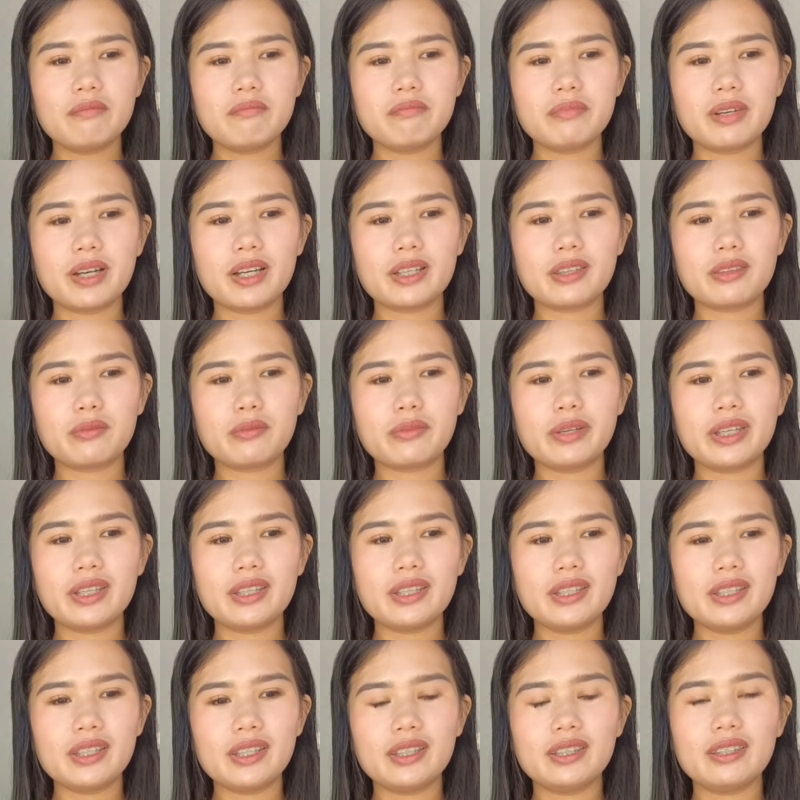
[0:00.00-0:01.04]
But when
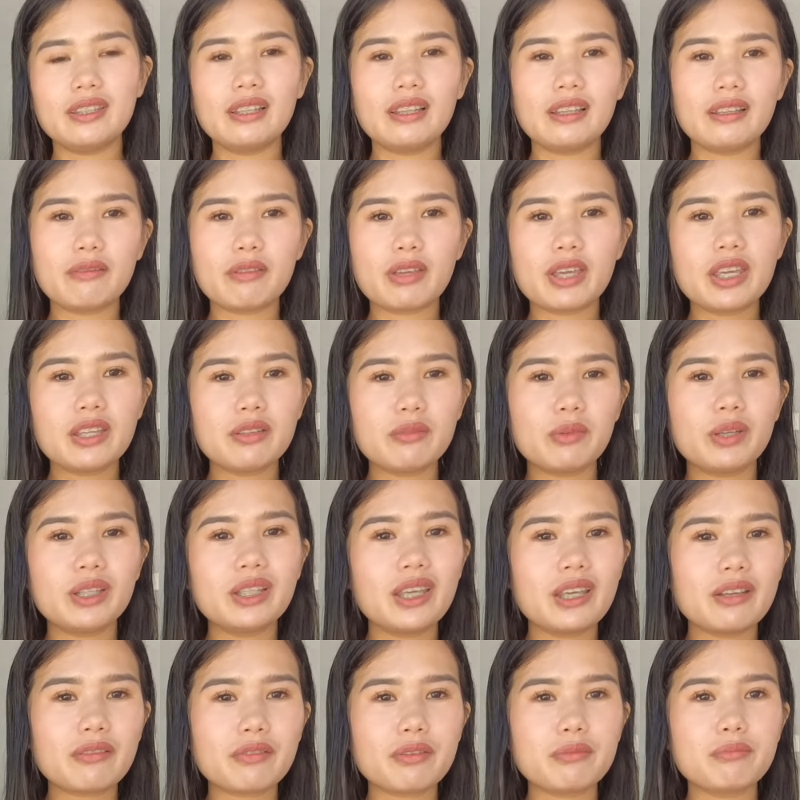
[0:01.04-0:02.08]
he
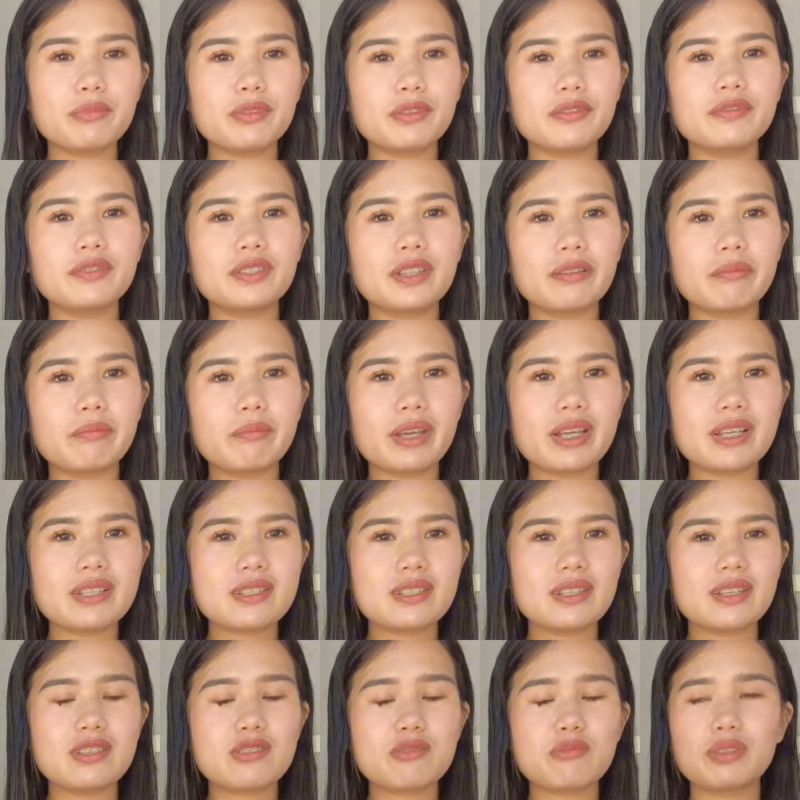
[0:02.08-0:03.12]
removed the
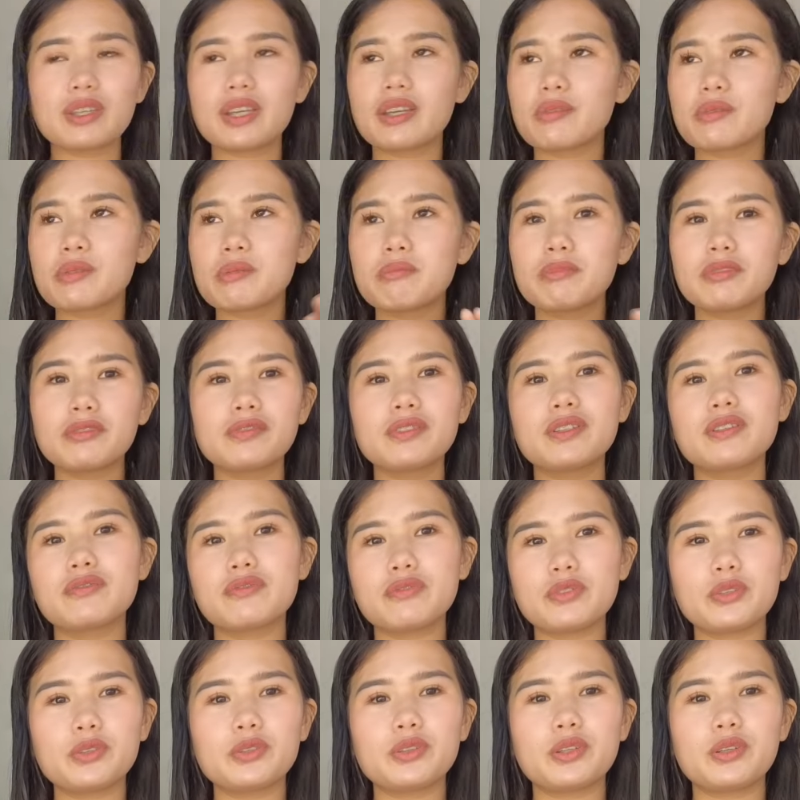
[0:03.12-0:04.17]
message, when he removed the
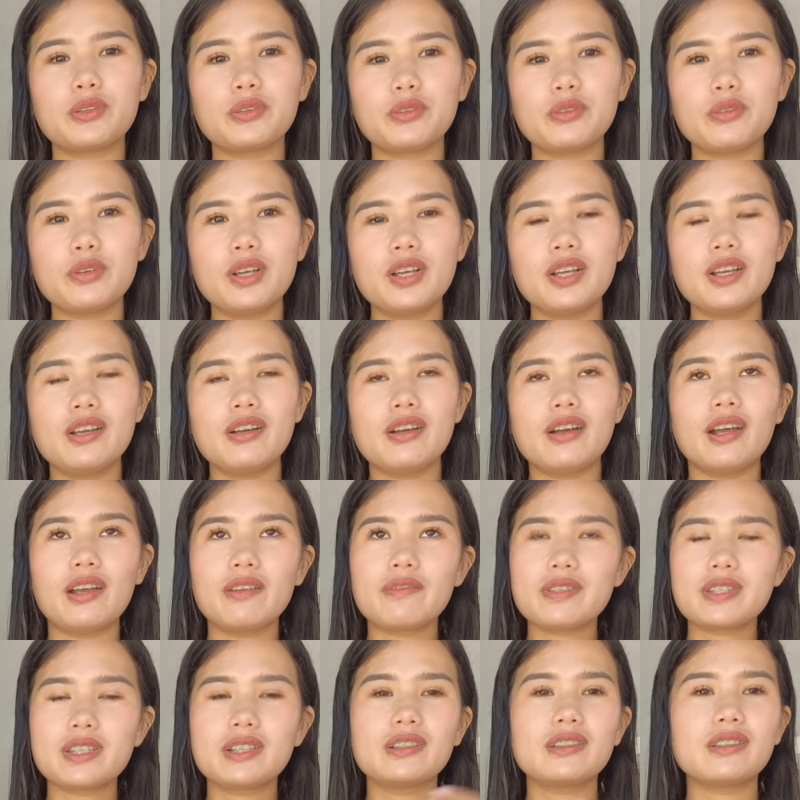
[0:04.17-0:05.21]
photo,
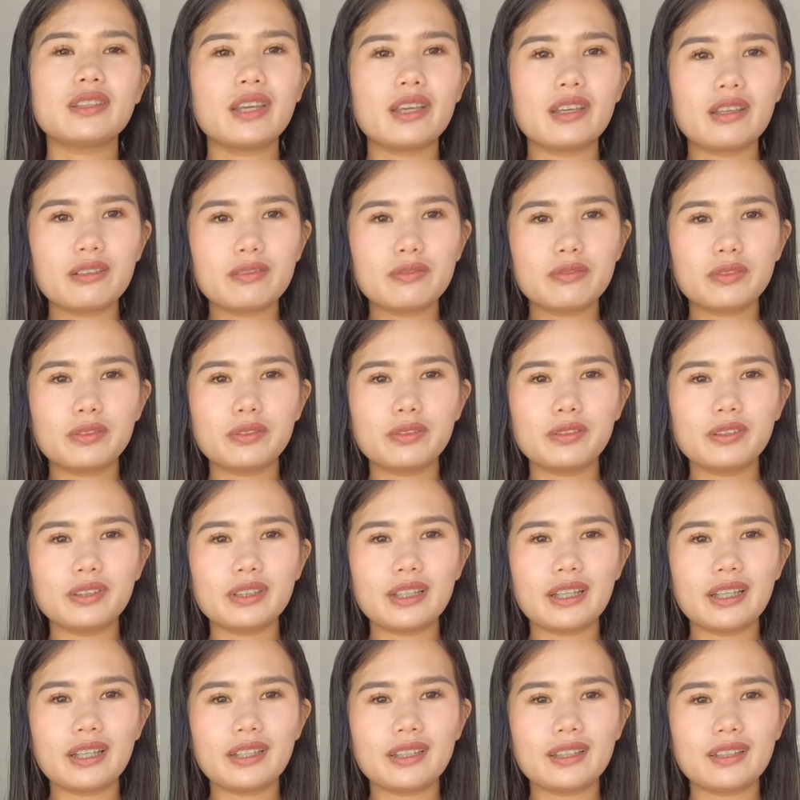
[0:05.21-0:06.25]
I'm still thankful
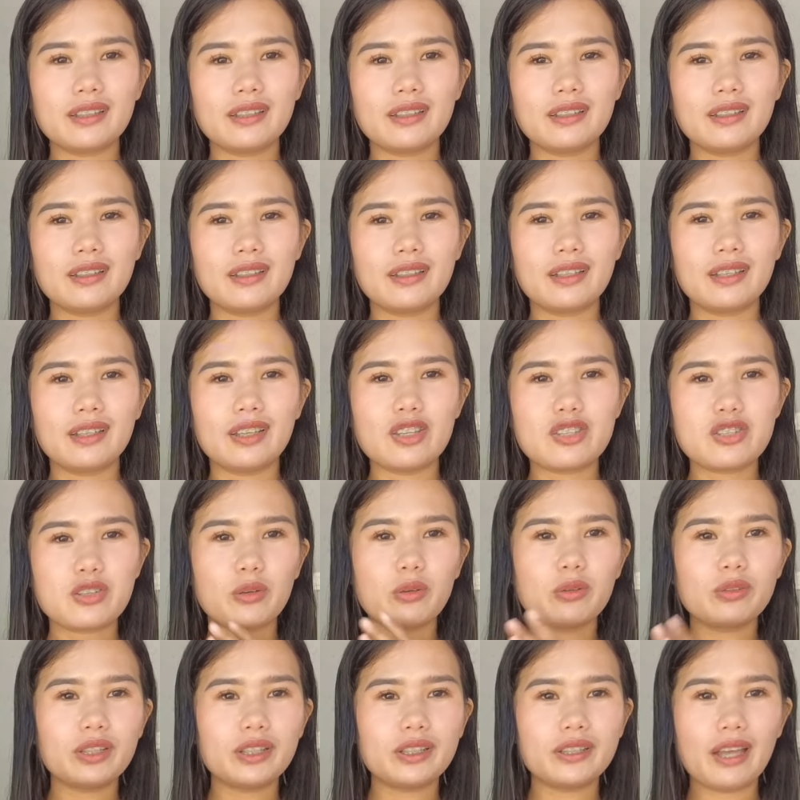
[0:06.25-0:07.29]
that it's
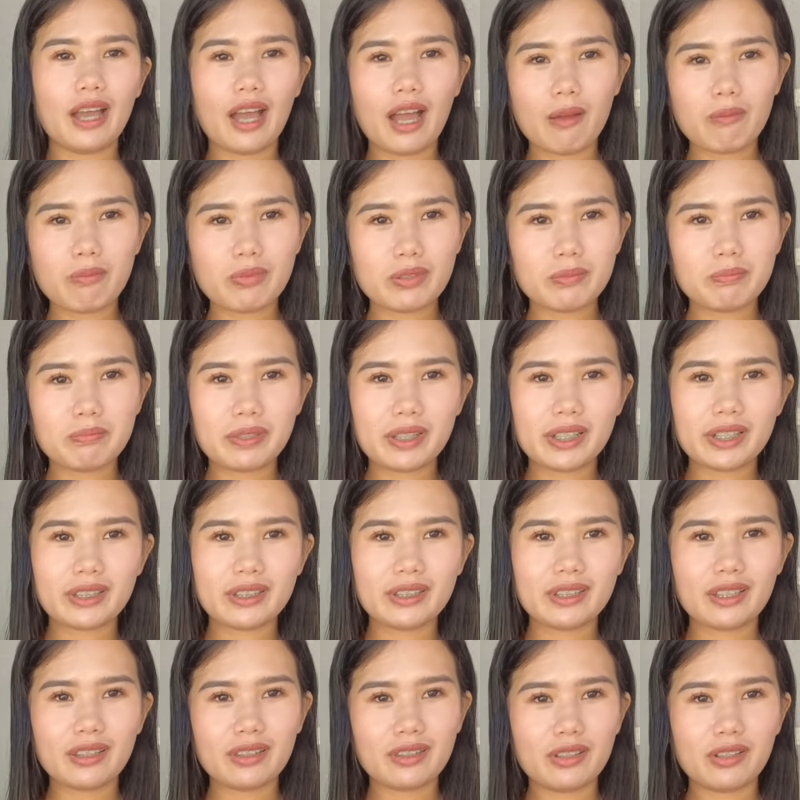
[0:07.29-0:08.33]
only the upper part,
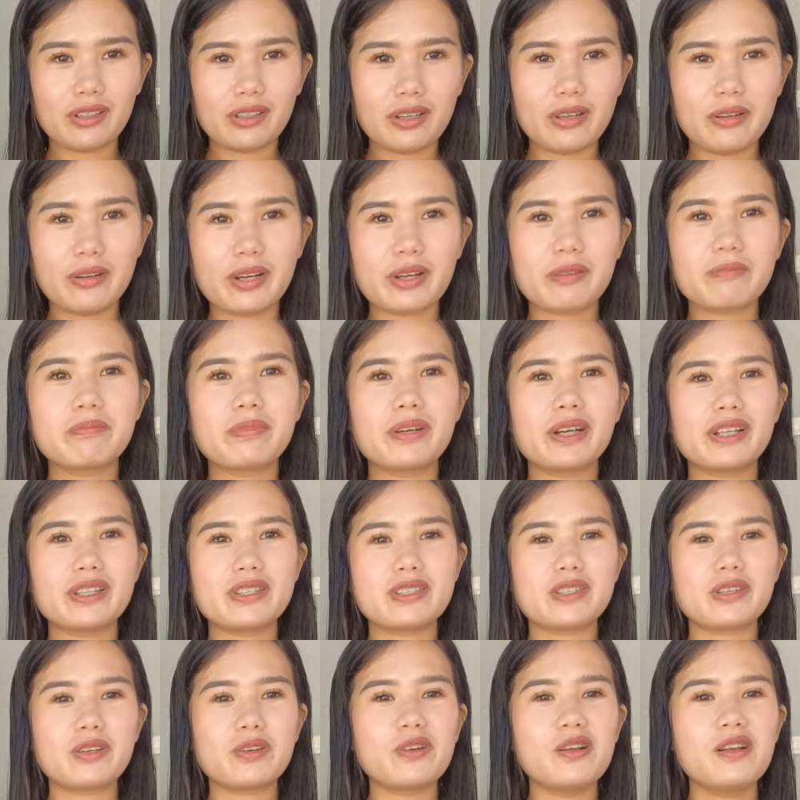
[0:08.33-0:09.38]
not the lower part.
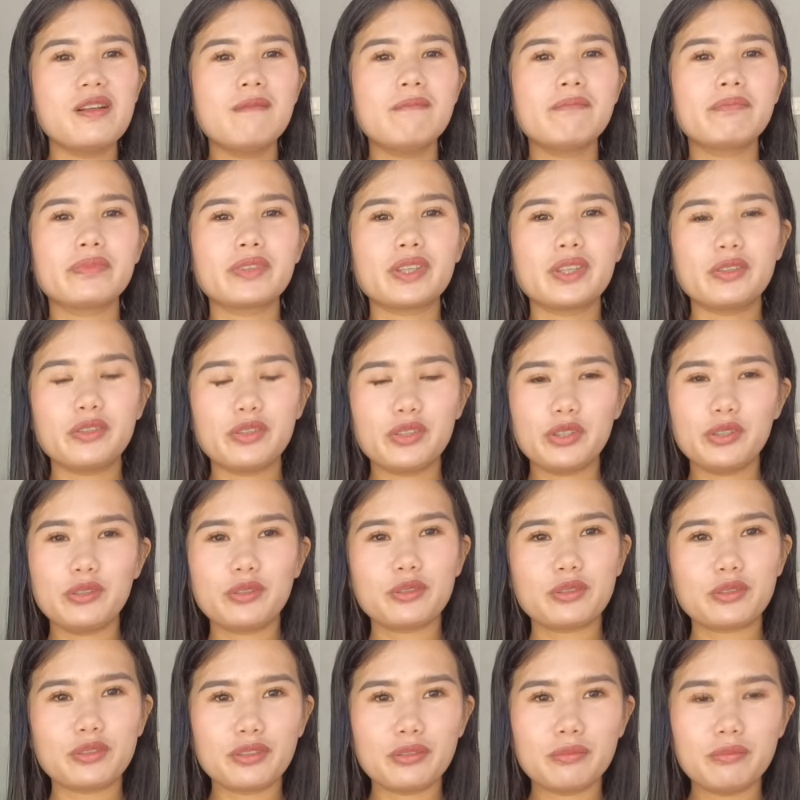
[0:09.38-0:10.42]
So on
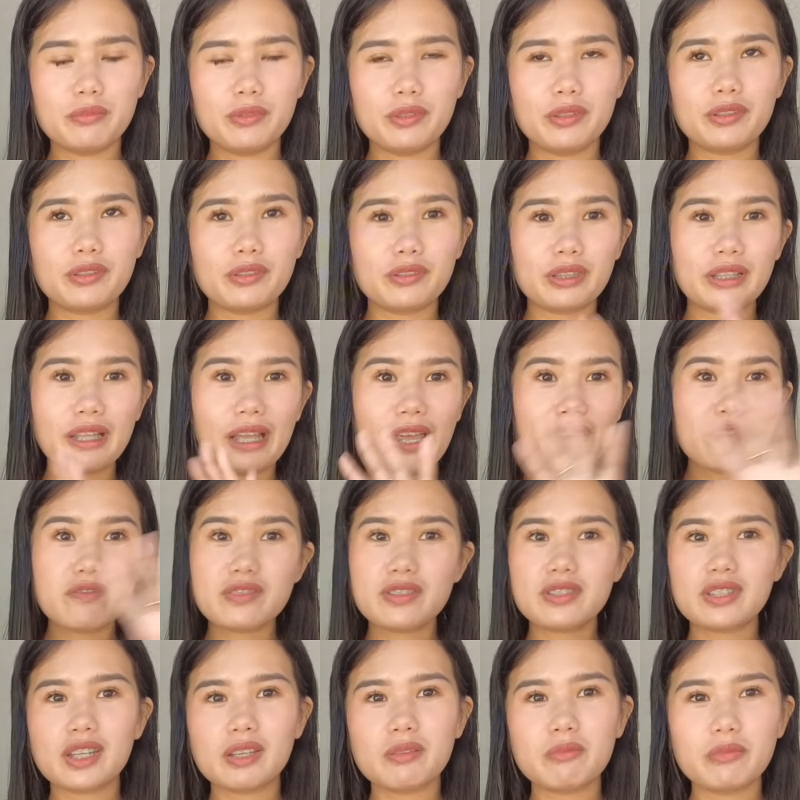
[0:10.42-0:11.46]
YouTube, on live
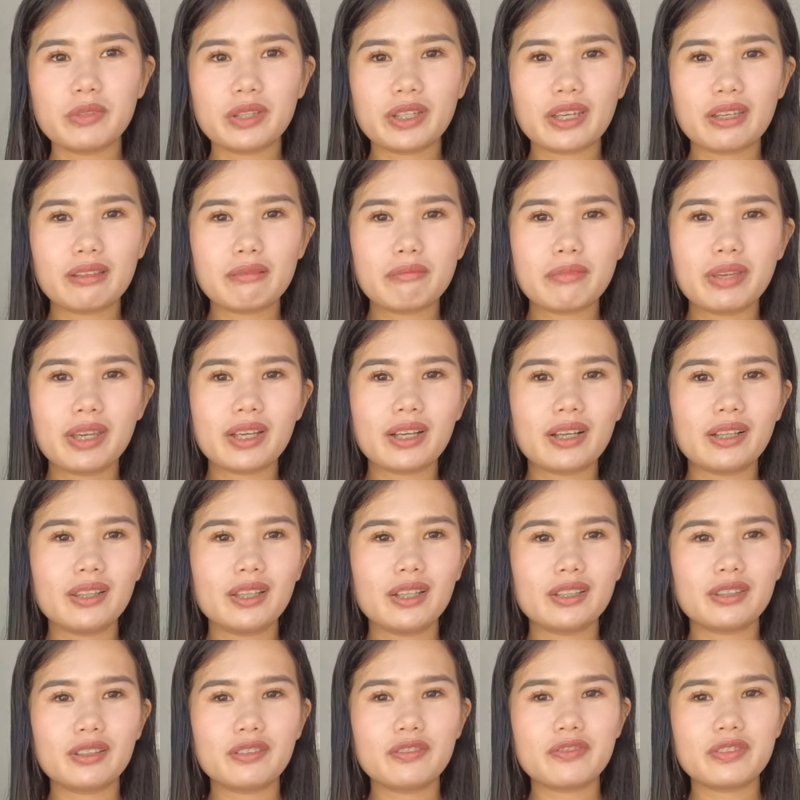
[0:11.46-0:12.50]
stream, we can make a
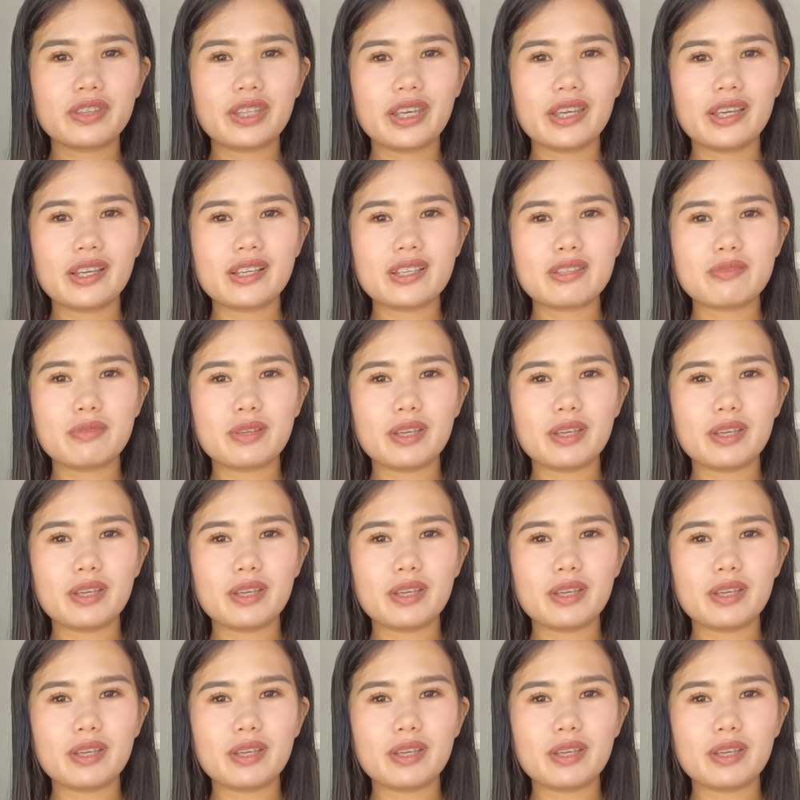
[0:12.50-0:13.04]
lot of things.